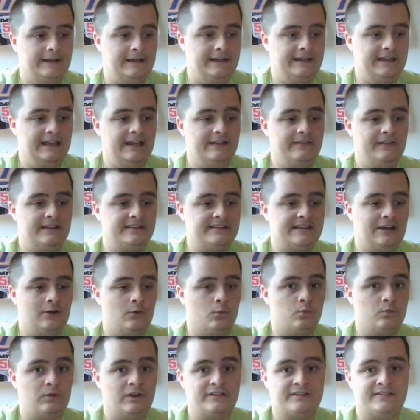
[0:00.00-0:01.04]
yeah, and
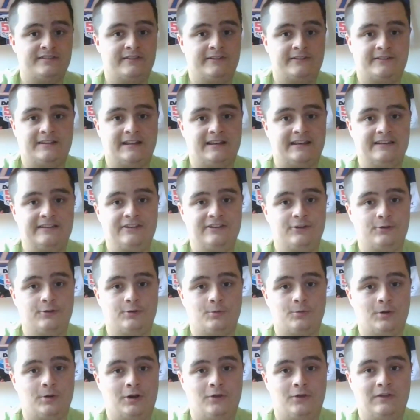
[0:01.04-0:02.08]
that's the second year in a
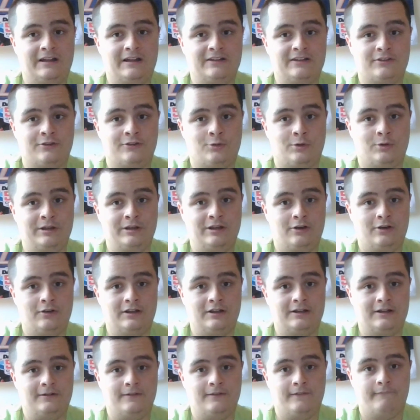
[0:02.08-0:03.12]
row that
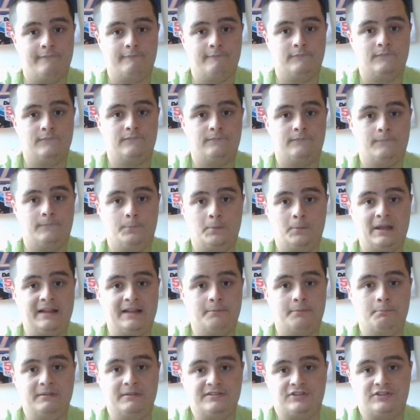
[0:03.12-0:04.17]
Toyota had a
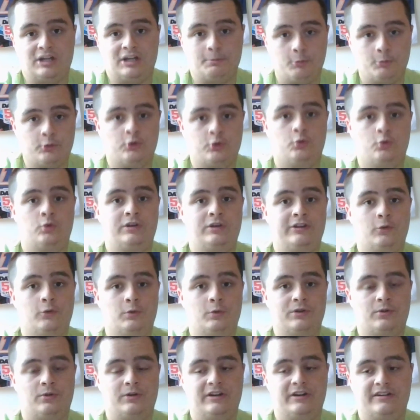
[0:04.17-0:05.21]
missed opportunity to
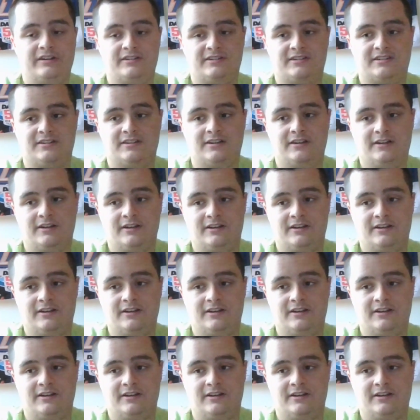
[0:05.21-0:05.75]
win a race.